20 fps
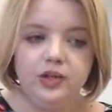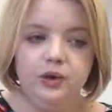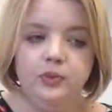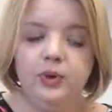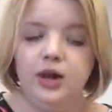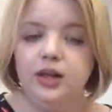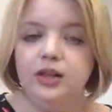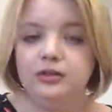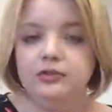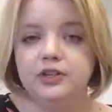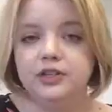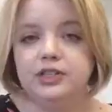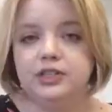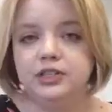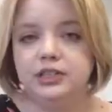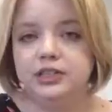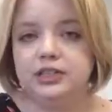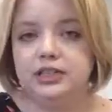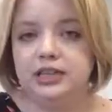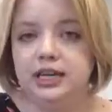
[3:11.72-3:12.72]
while
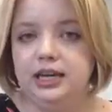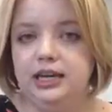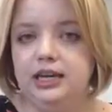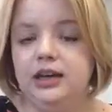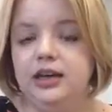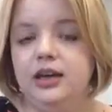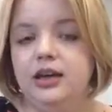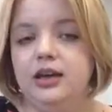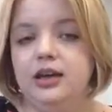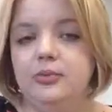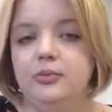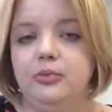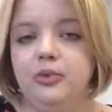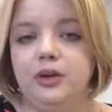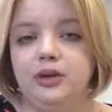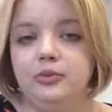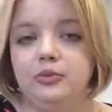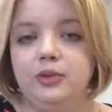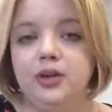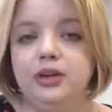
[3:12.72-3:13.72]
originally
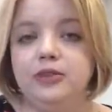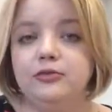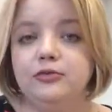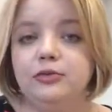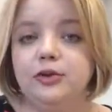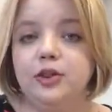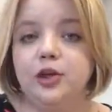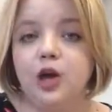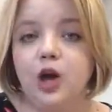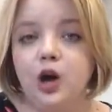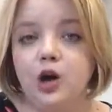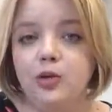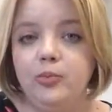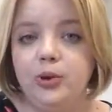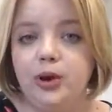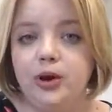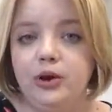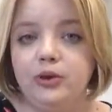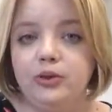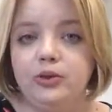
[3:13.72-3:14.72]
written for the
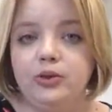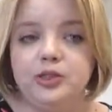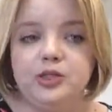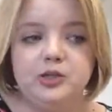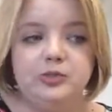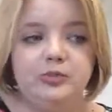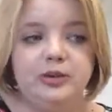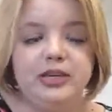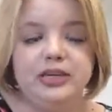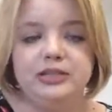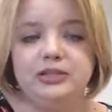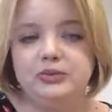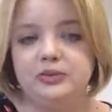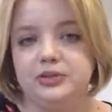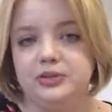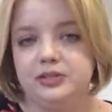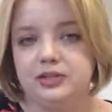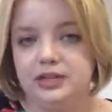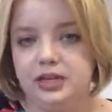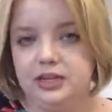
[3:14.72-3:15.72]
oboe, this piece
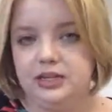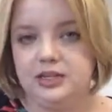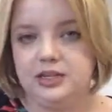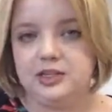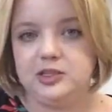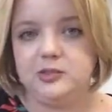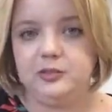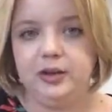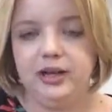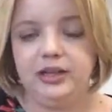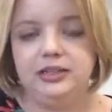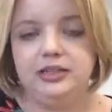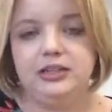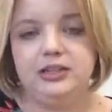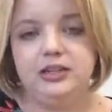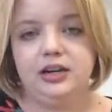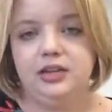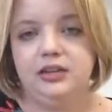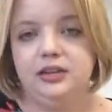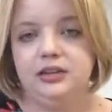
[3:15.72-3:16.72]
was then expanded
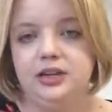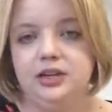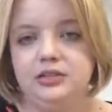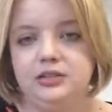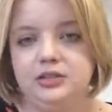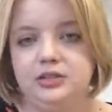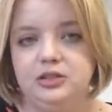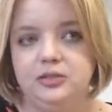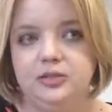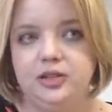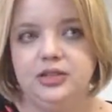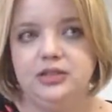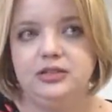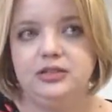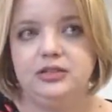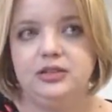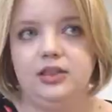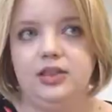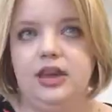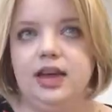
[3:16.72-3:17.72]
to other
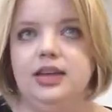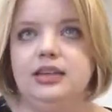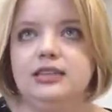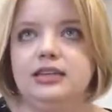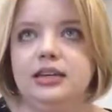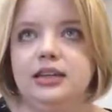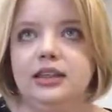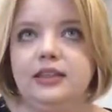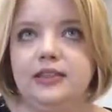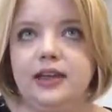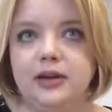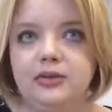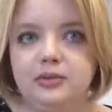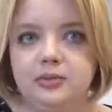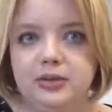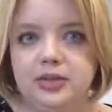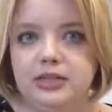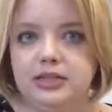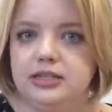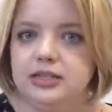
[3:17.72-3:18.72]
instruments. So the idea that that
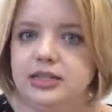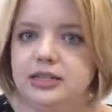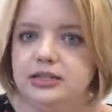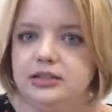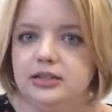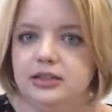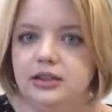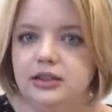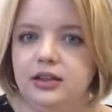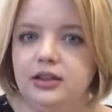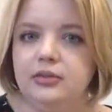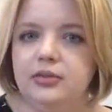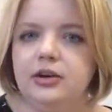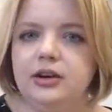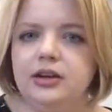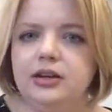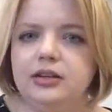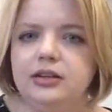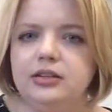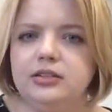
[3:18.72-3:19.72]
would be a teaser, that
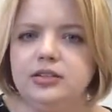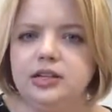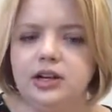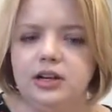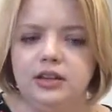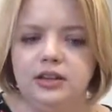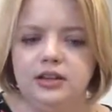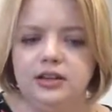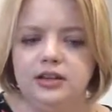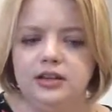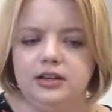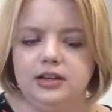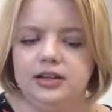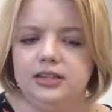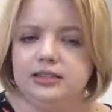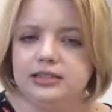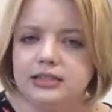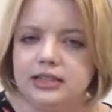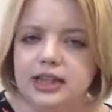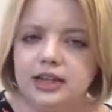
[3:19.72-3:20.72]
we're going to talk, that
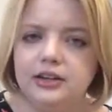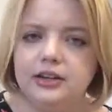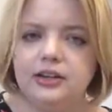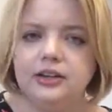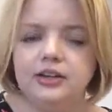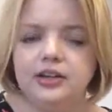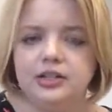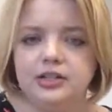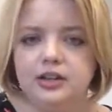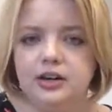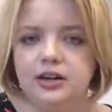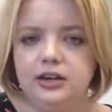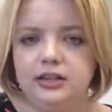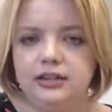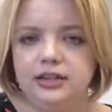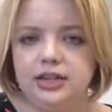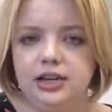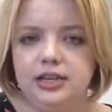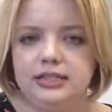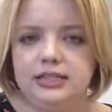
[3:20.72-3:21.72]
he's later going to talk
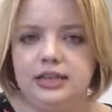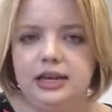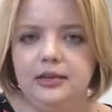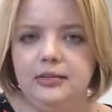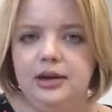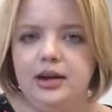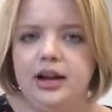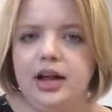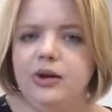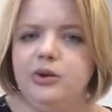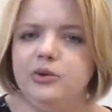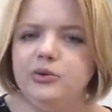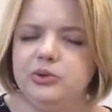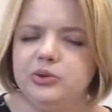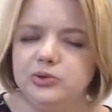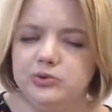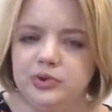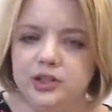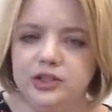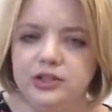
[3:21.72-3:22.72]
in the essay about how it
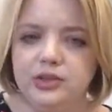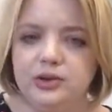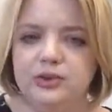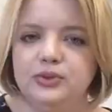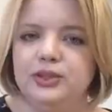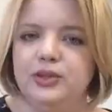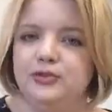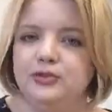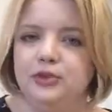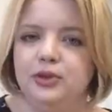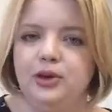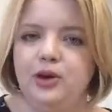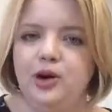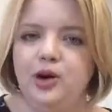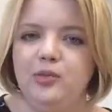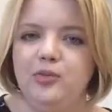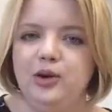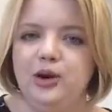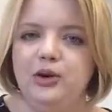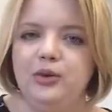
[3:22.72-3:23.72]
was written only for the
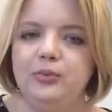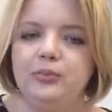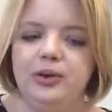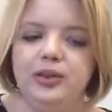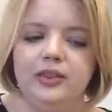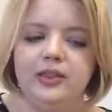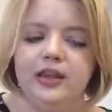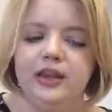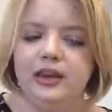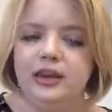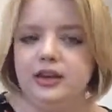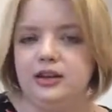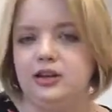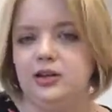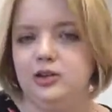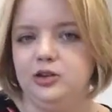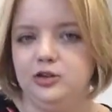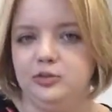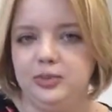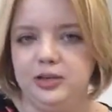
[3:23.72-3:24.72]
oboe, but that it
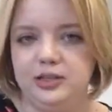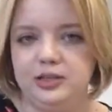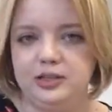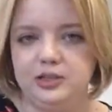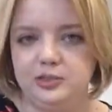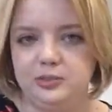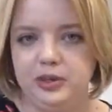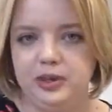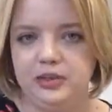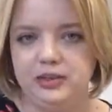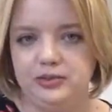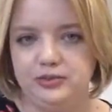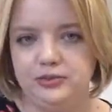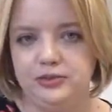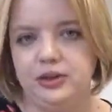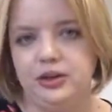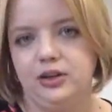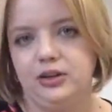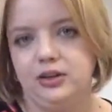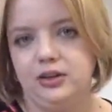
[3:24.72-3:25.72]
could have been expanded
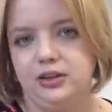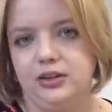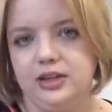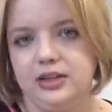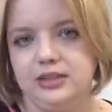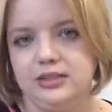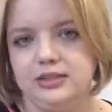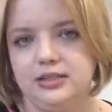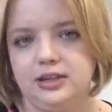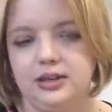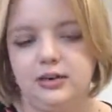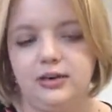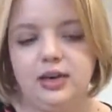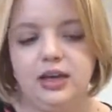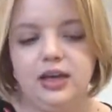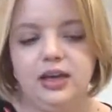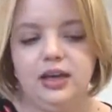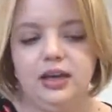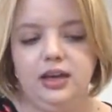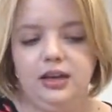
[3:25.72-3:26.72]
for other things. So
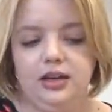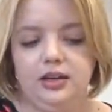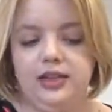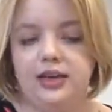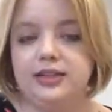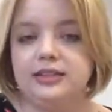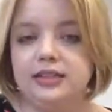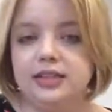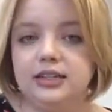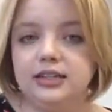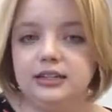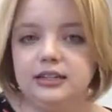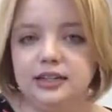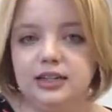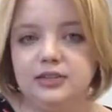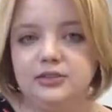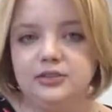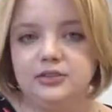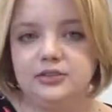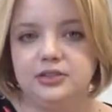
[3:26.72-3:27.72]
that's an
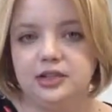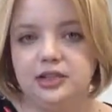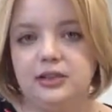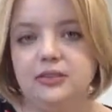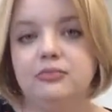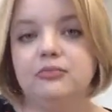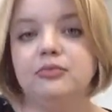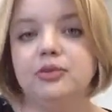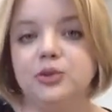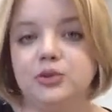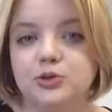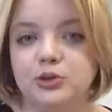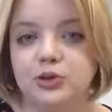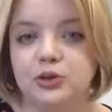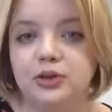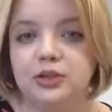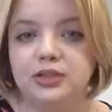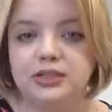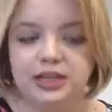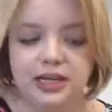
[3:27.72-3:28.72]
interesting
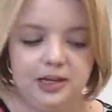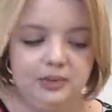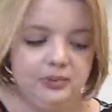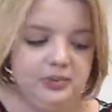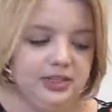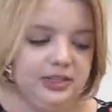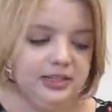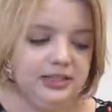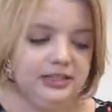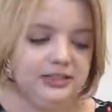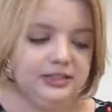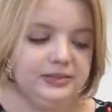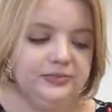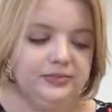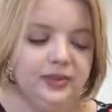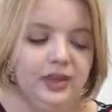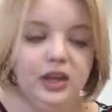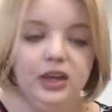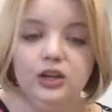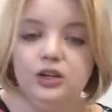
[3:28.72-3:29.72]
musical type tease.
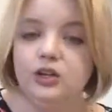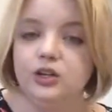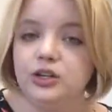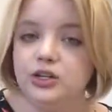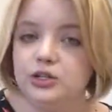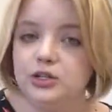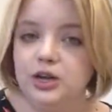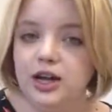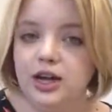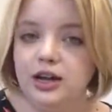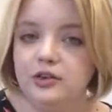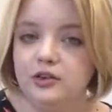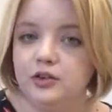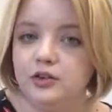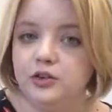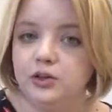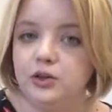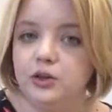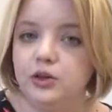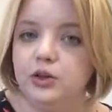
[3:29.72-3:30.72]
You could try a
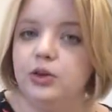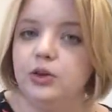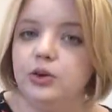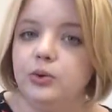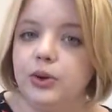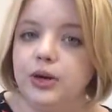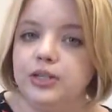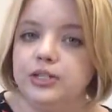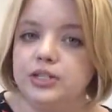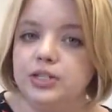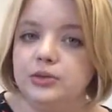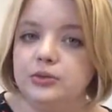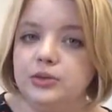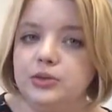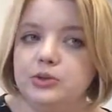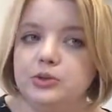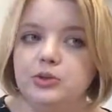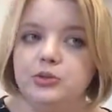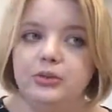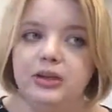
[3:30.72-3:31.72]
rhetorical question,
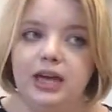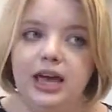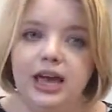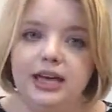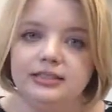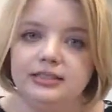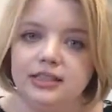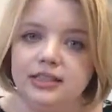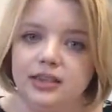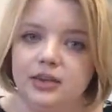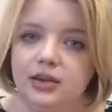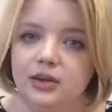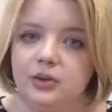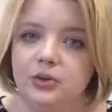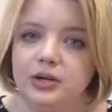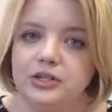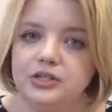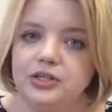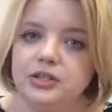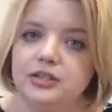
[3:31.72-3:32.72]
which would be asking a
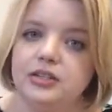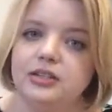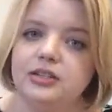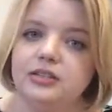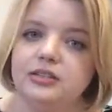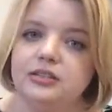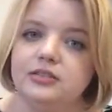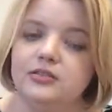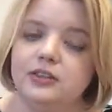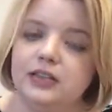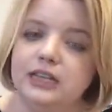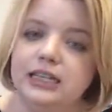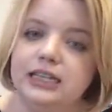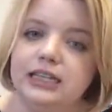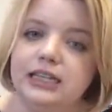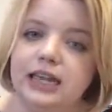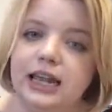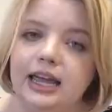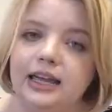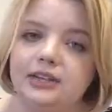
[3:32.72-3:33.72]
question that doesn't really
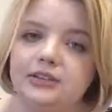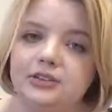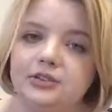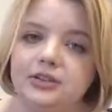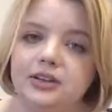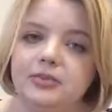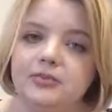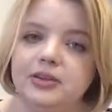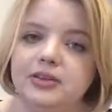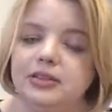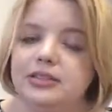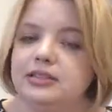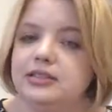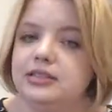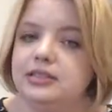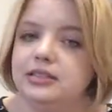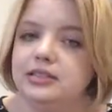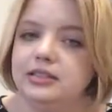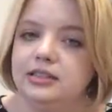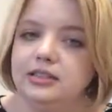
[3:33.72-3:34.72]
need answering, but that's
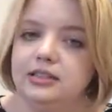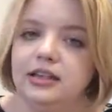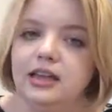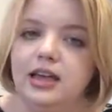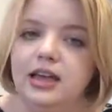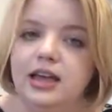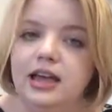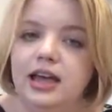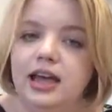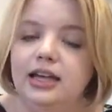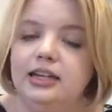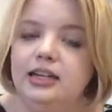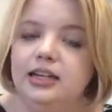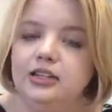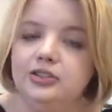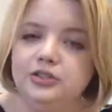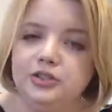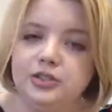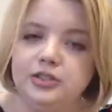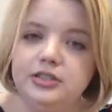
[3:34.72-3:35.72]
still an
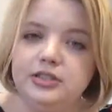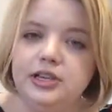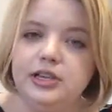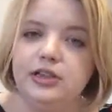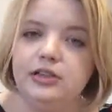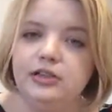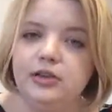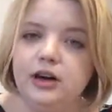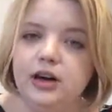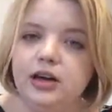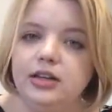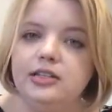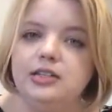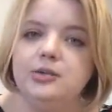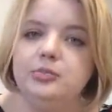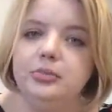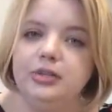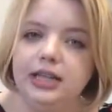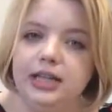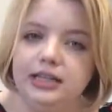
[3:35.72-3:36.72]
interesting thought
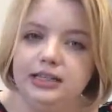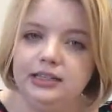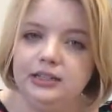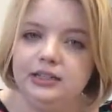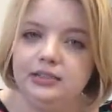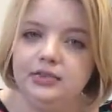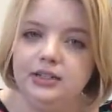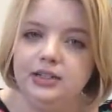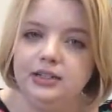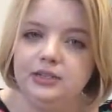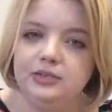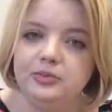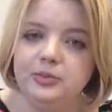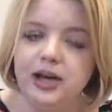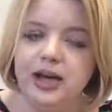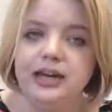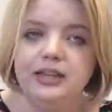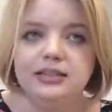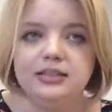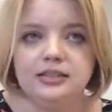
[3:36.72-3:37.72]
to plant in the reader's
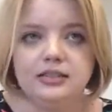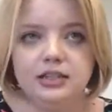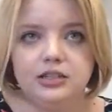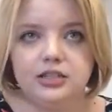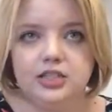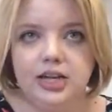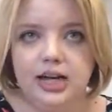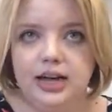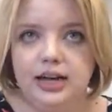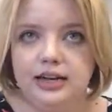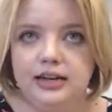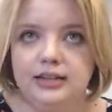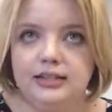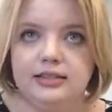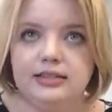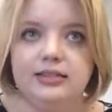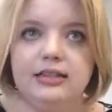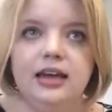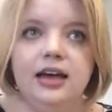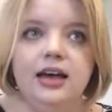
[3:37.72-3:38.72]
mind, such
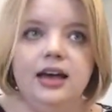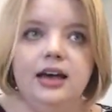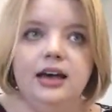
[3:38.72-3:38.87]
as,